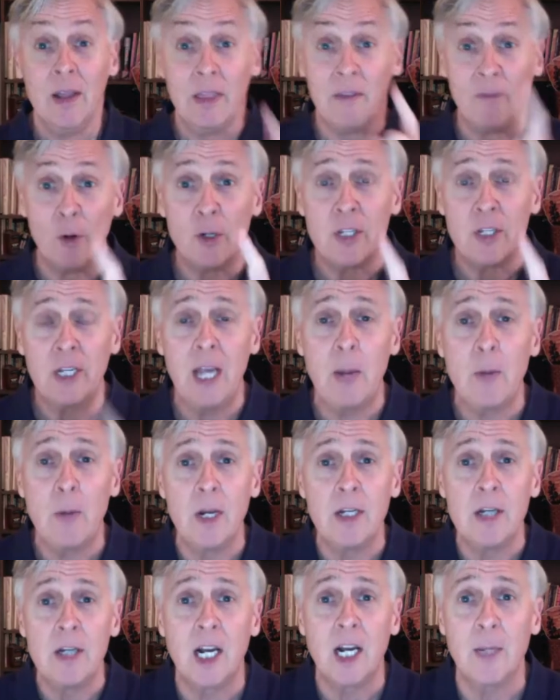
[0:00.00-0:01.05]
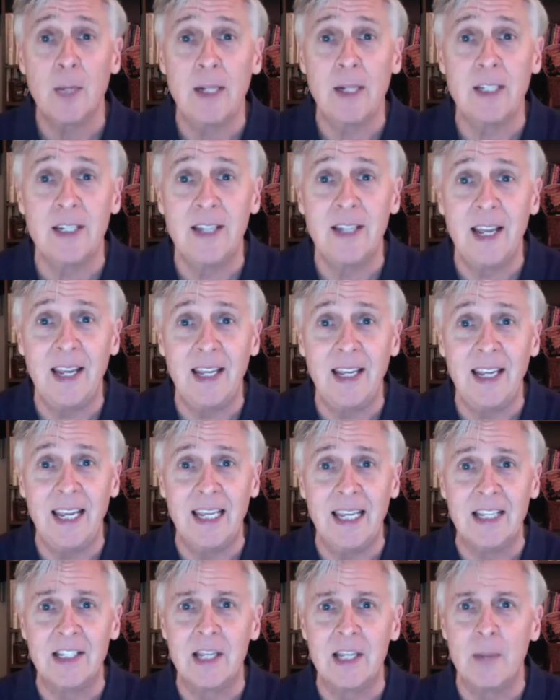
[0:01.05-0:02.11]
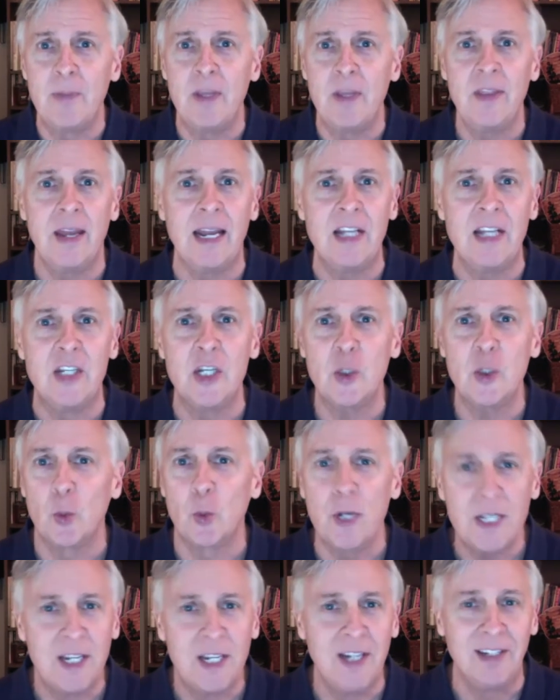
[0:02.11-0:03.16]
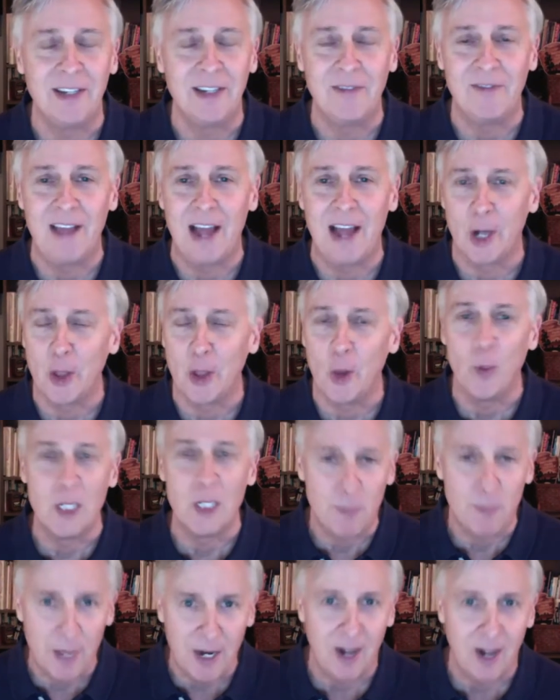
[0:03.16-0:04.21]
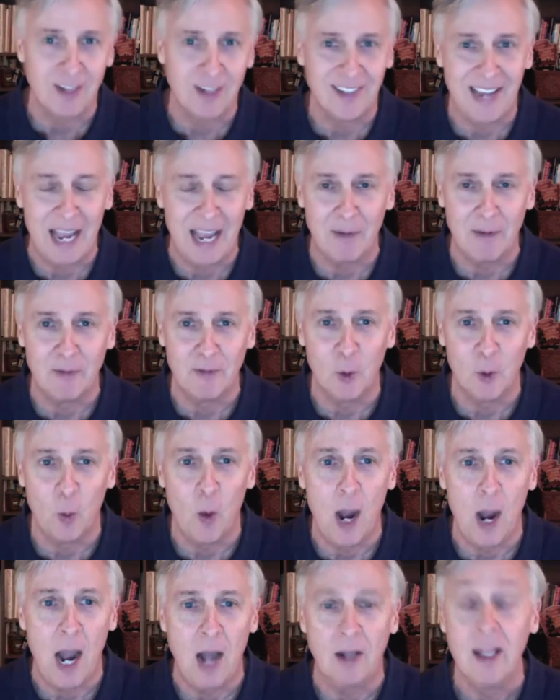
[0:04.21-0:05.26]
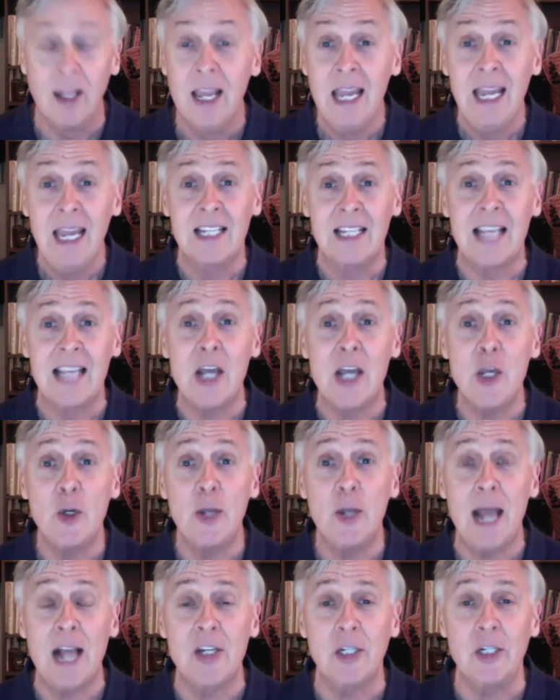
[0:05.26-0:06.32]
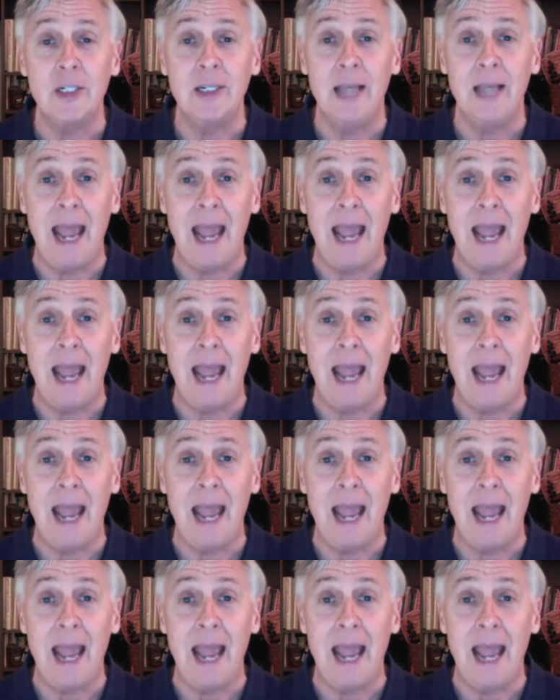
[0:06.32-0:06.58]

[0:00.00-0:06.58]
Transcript: The first thing I want to talk about today is something that I just recently found, although it's been on Canva for a while. It's how you can actually